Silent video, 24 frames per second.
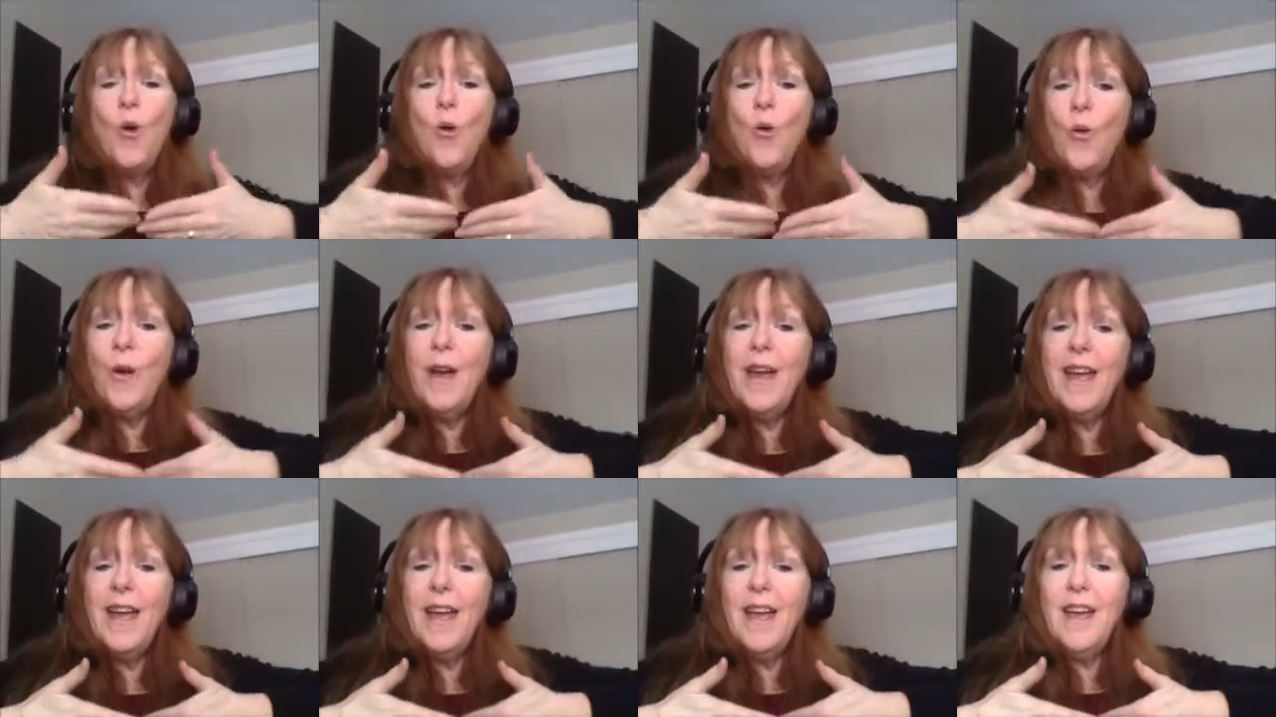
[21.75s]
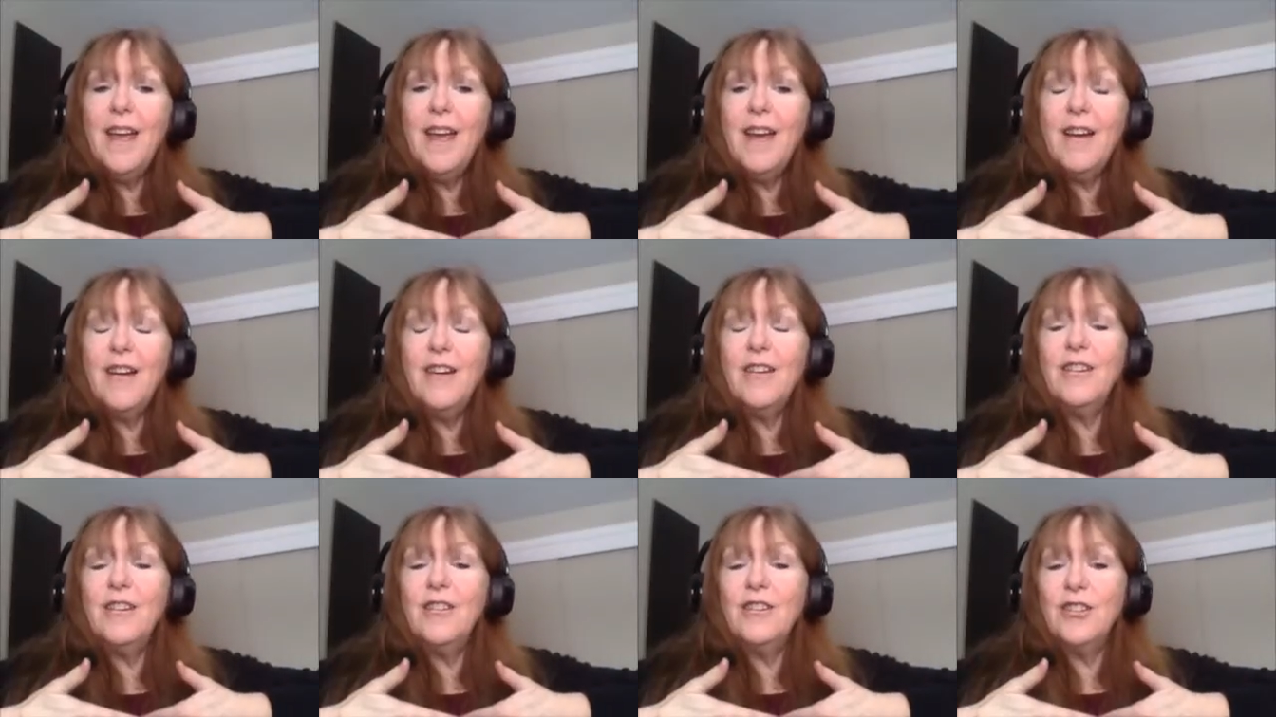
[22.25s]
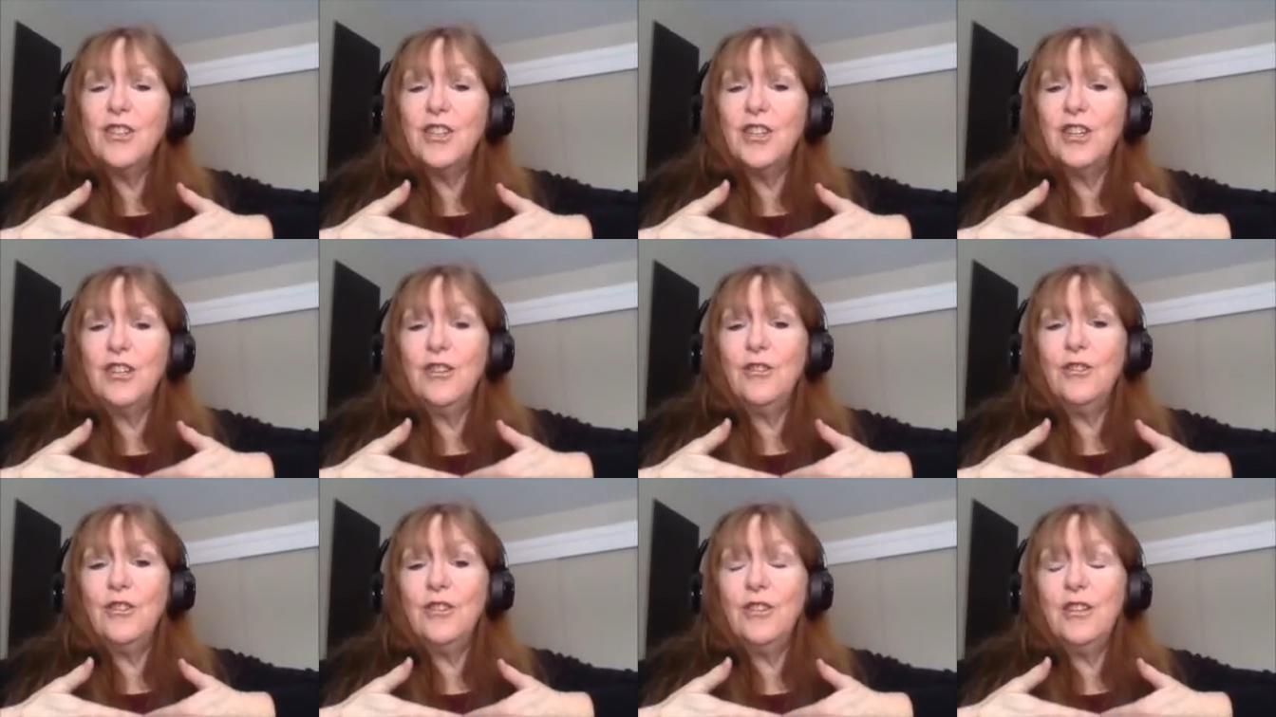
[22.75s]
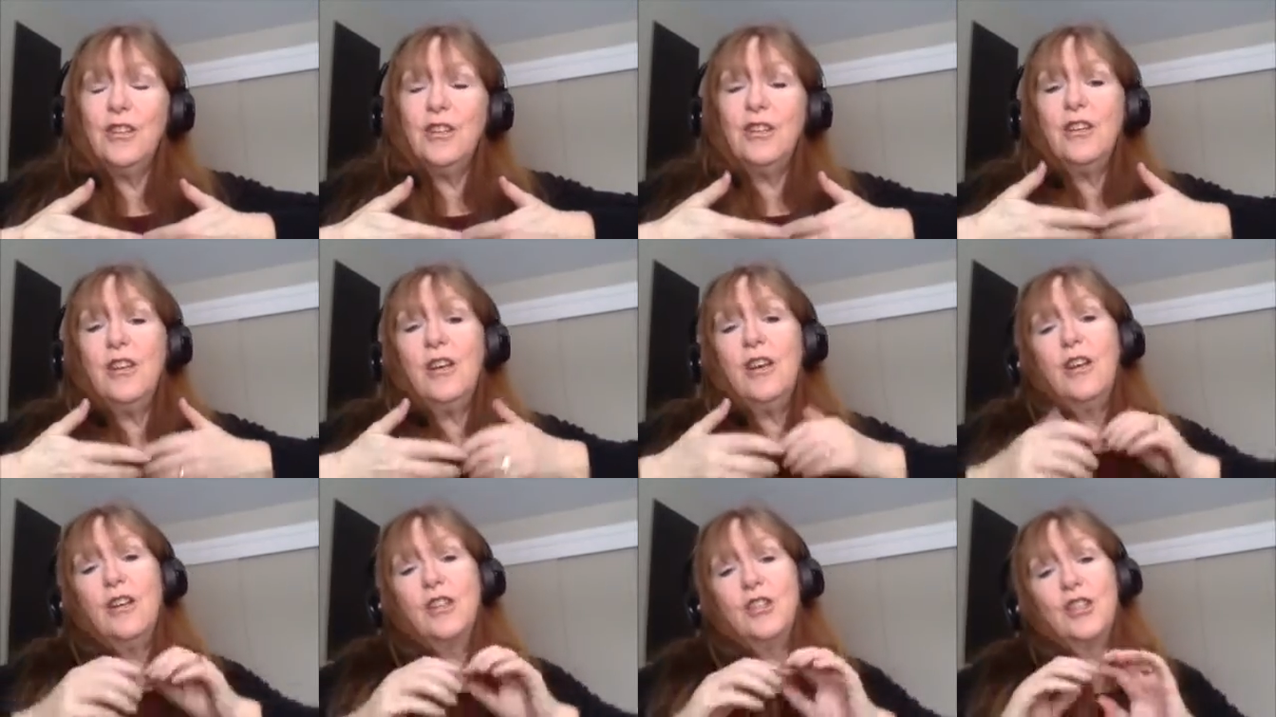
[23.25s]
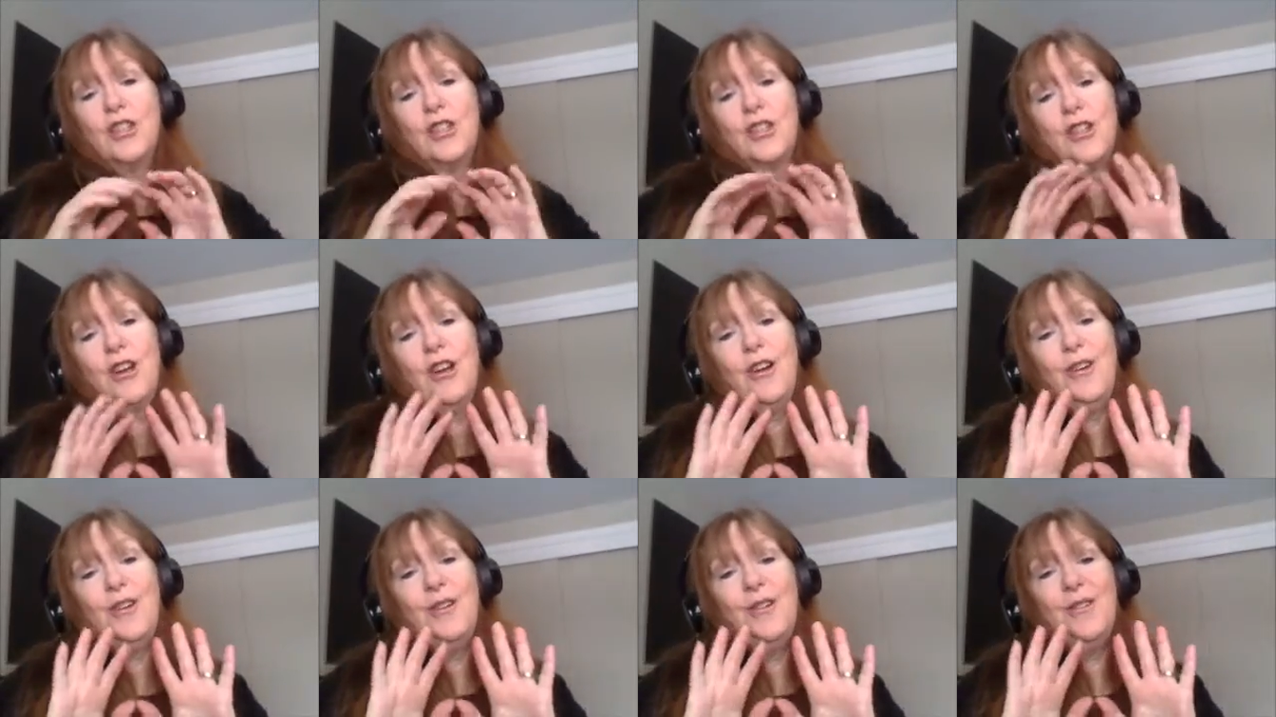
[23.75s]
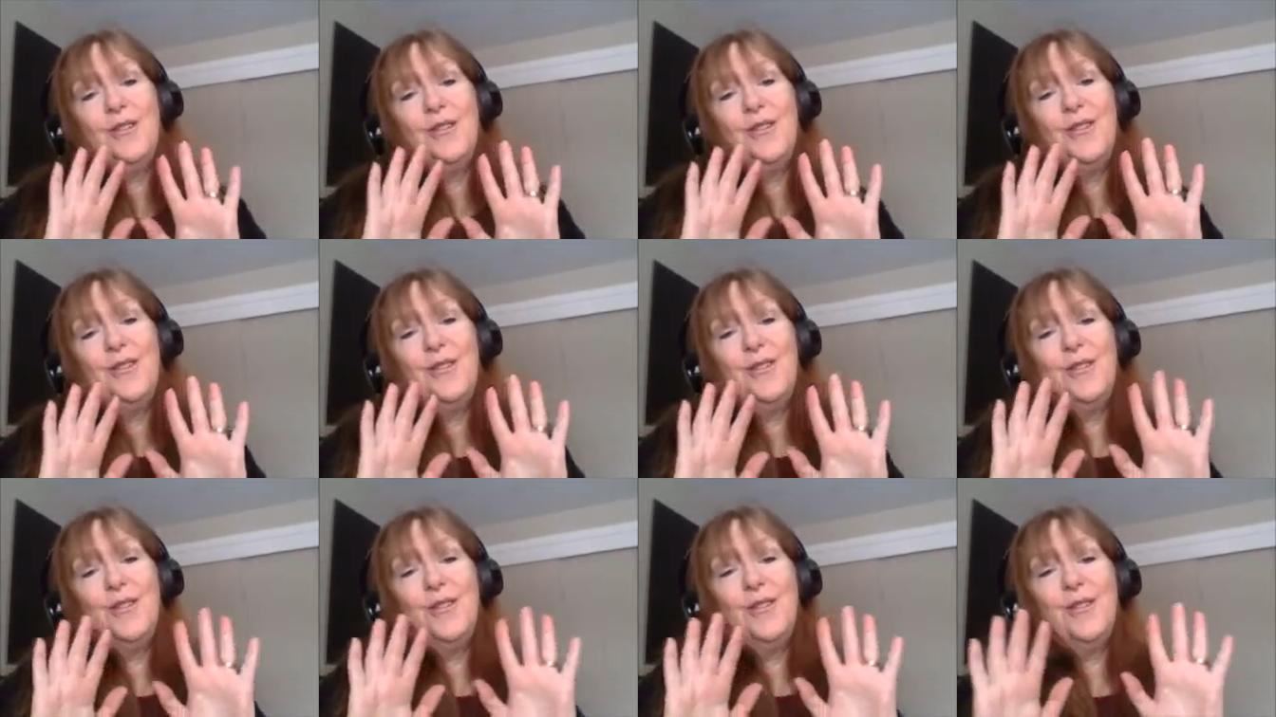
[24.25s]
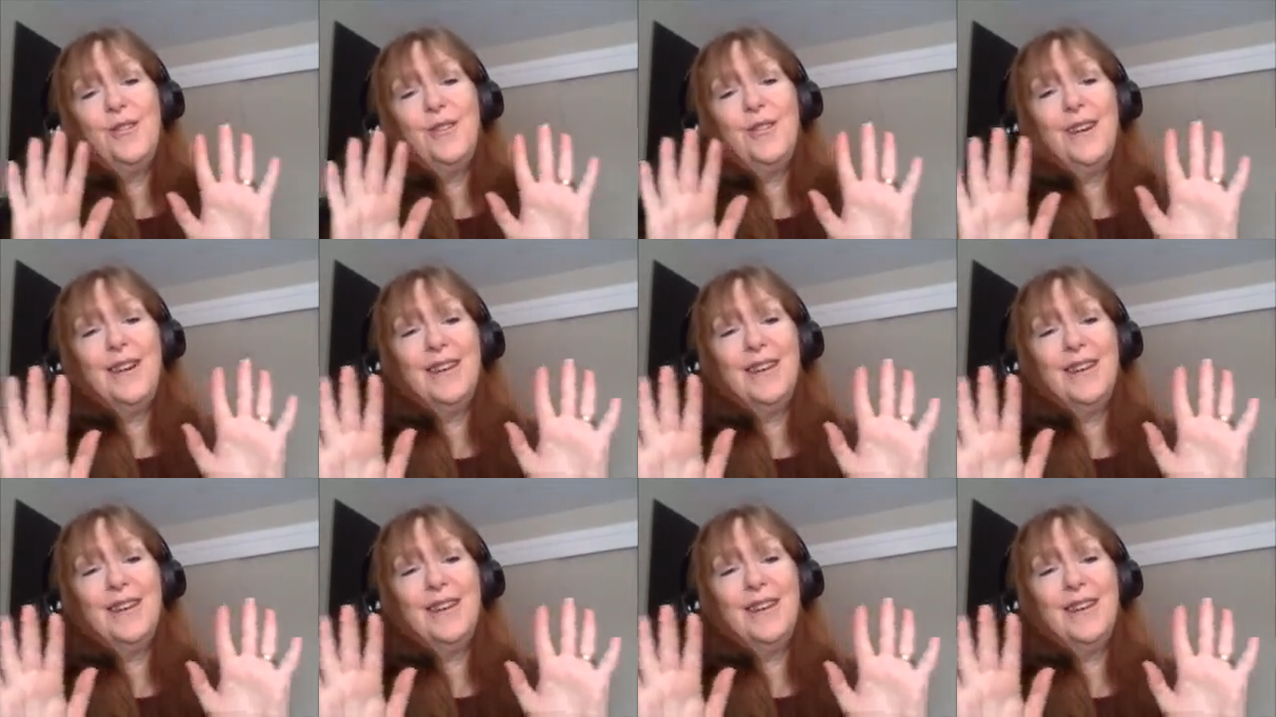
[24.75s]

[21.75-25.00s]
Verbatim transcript: We are your children. Show